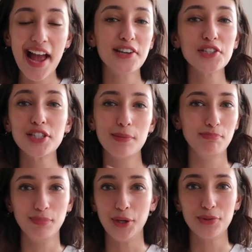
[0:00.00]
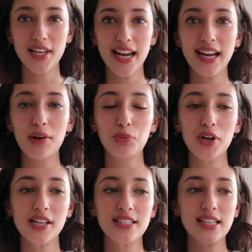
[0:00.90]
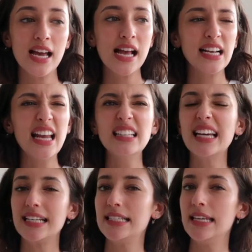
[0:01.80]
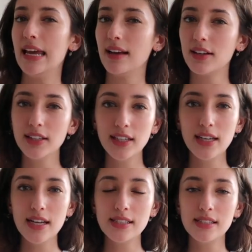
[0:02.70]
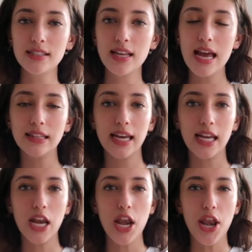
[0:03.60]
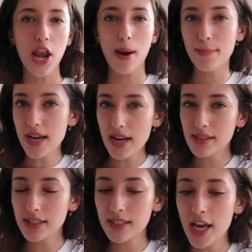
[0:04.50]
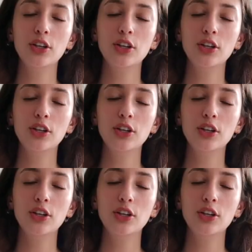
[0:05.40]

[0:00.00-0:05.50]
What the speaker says: and just amusing, was kind of like tingliness and like numbness.